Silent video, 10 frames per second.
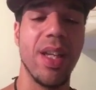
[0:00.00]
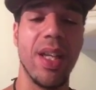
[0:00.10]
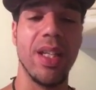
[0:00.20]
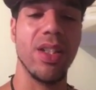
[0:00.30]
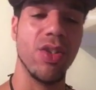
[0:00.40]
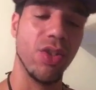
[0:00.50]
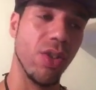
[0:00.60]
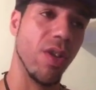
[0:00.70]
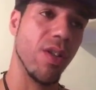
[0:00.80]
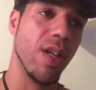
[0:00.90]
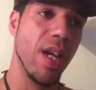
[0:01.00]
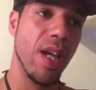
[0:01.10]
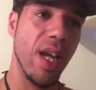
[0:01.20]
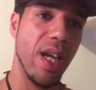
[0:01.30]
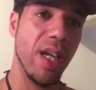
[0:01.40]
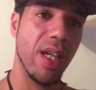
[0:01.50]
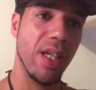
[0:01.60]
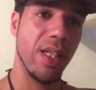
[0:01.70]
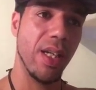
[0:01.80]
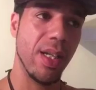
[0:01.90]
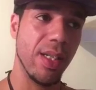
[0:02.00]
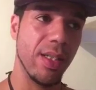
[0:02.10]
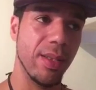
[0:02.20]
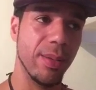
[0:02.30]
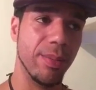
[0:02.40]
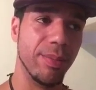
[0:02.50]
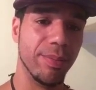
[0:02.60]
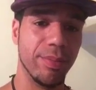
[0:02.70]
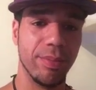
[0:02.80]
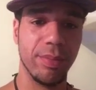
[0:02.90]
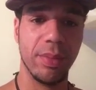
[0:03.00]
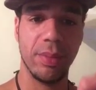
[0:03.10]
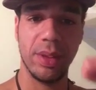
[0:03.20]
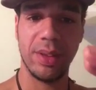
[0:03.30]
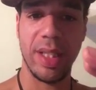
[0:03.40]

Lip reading: They insert it's